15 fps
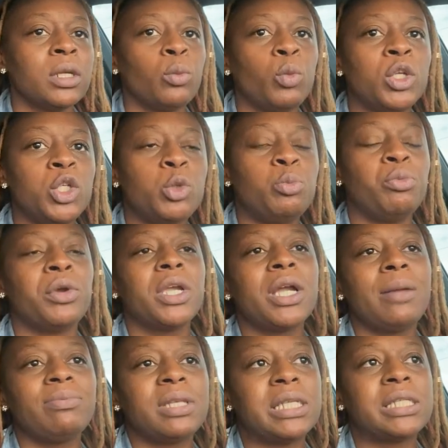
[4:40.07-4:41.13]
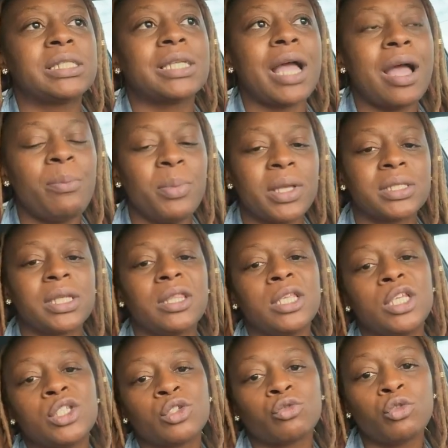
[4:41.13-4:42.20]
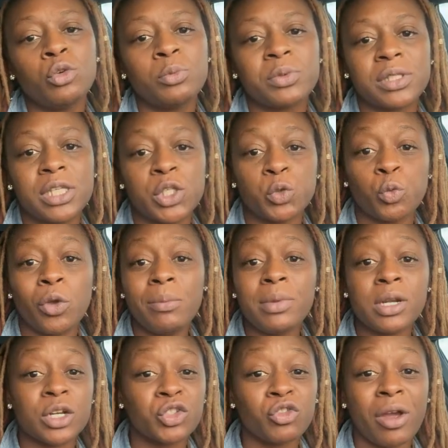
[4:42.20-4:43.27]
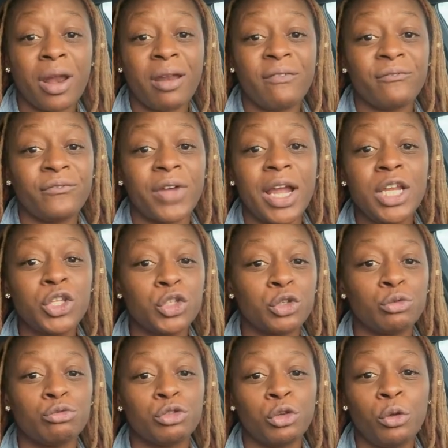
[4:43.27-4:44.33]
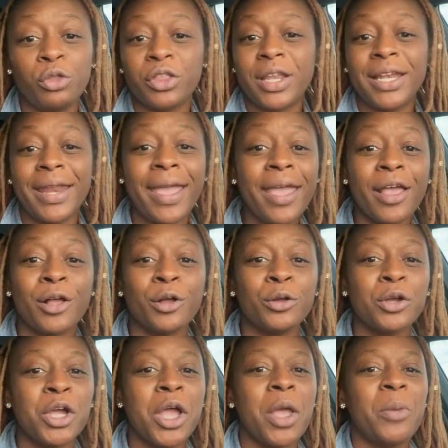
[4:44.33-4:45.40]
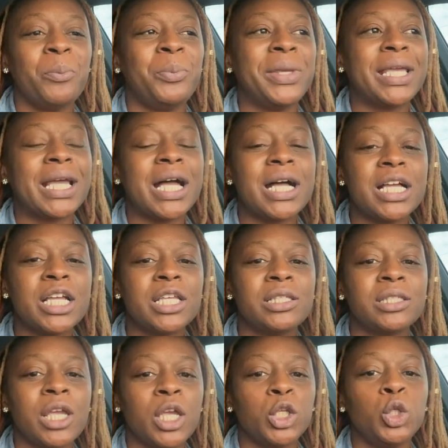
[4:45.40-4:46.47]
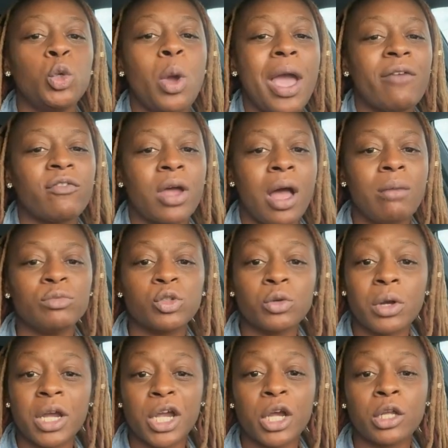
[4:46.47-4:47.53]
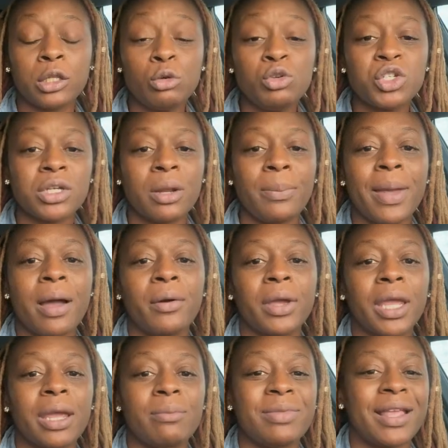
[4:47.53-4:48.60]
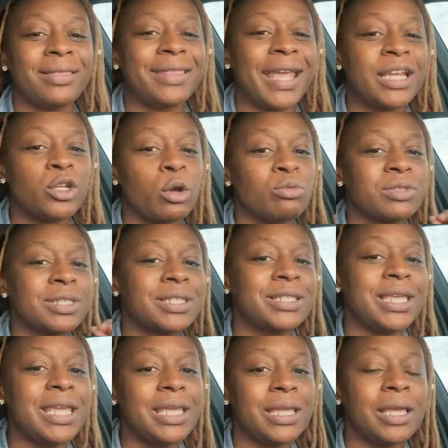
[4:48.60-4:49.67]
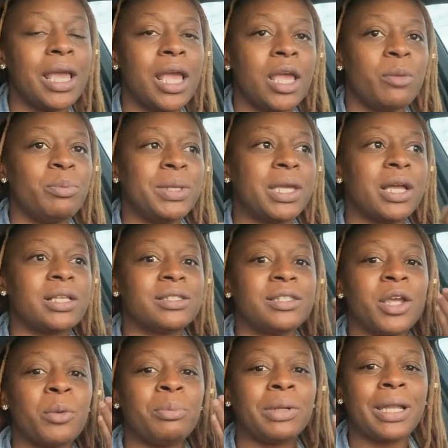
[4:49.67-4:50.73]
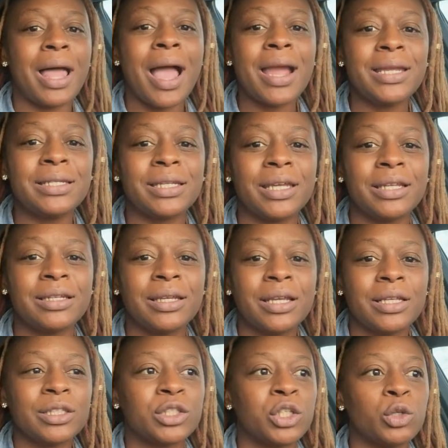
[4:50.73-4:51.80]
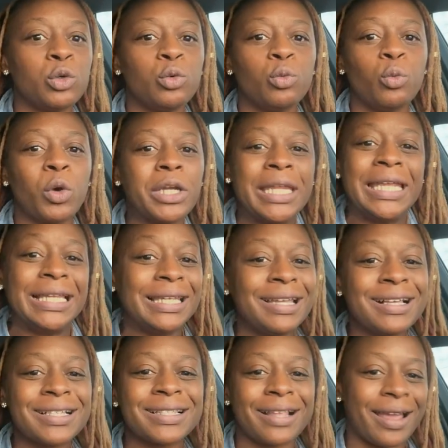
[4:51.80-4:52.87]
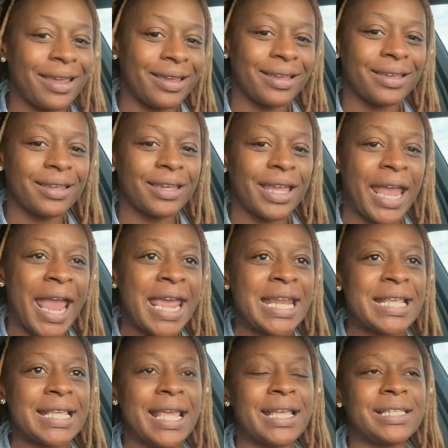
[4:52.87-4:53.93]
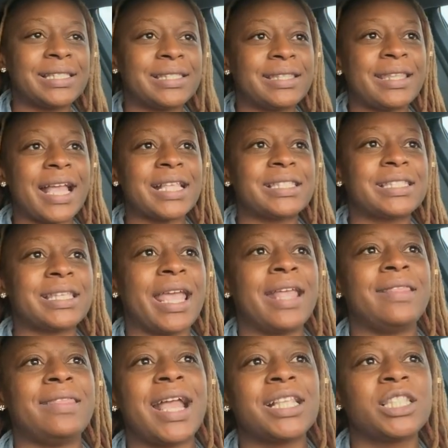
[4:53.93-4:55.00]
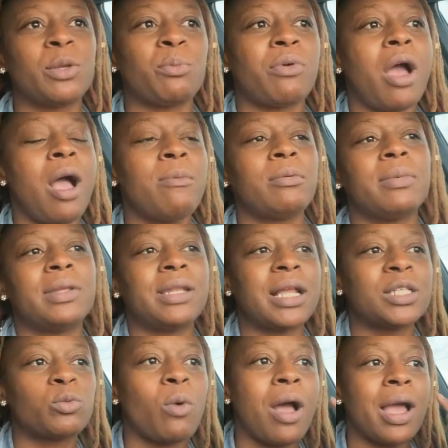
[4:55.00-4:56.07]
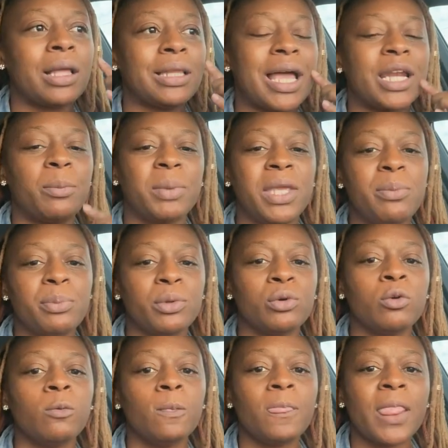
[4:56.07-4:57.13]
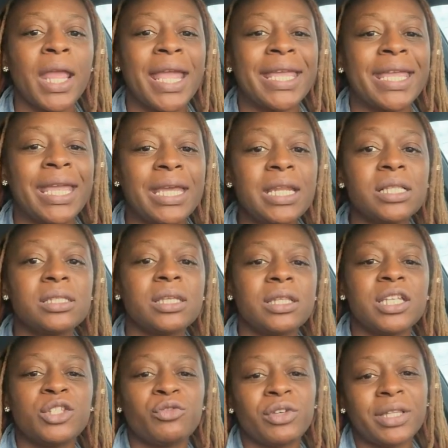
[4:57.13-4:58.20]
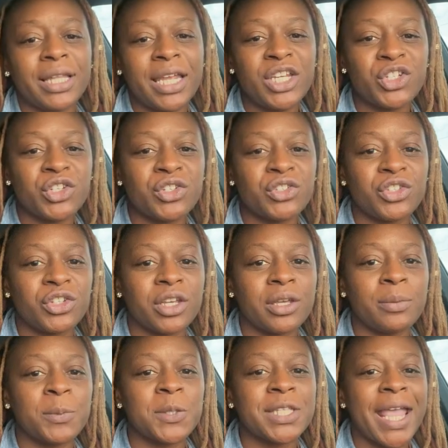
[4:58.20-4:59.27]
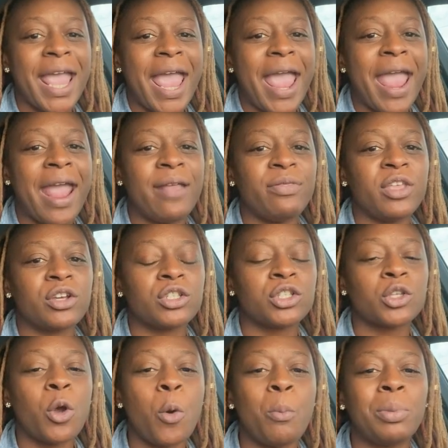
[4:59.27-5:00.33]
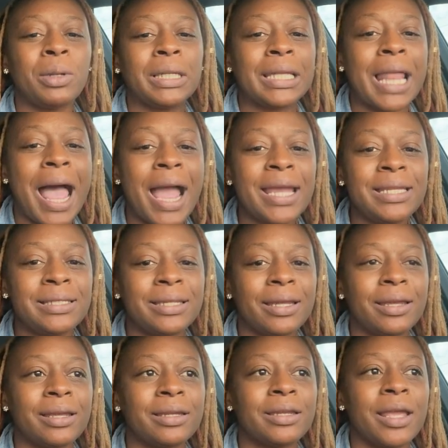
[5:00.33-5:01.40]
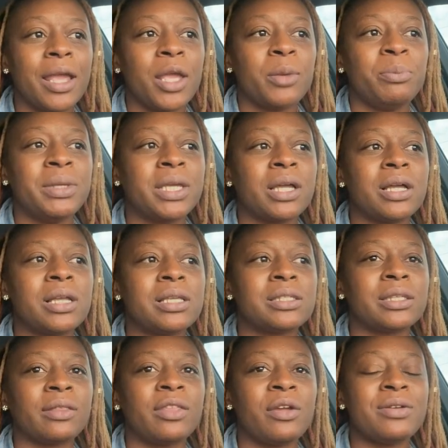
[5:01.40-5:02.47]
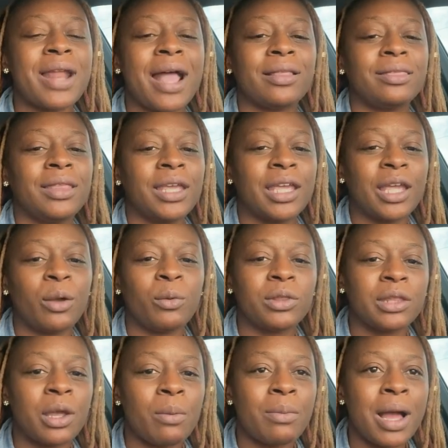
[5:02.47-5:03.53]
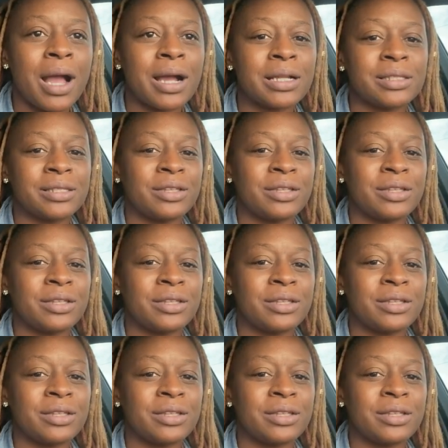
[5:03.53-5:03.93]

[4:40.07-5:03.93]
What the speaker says: when you bring up these topics in these groups, these women are trying to fight you tooth and nail because you have come to a conclusion about him that they don't see because they're blinded to what he looks like. And that's the problem. And that's why a lot of people get into these relationships and they're so blinded because they're not thinking with their minds.